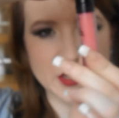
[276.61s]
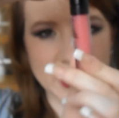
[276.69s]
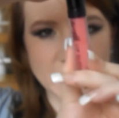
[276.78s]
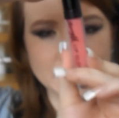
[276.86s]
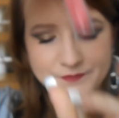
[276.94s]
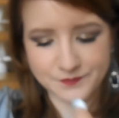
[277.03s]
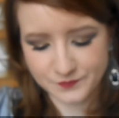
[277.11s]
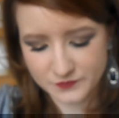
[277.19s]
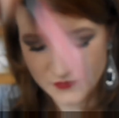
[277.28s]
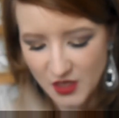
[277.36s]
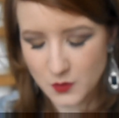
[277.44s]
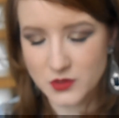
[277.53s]
go,
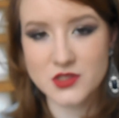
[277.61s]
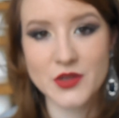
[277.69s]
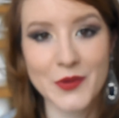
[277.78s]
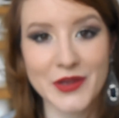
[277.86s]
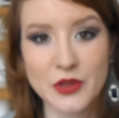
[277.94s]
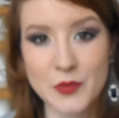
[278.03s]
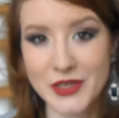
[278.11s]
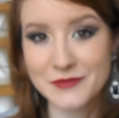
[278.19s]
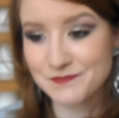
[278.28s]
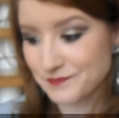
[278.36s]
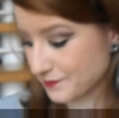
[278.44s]
that one's going in the bin.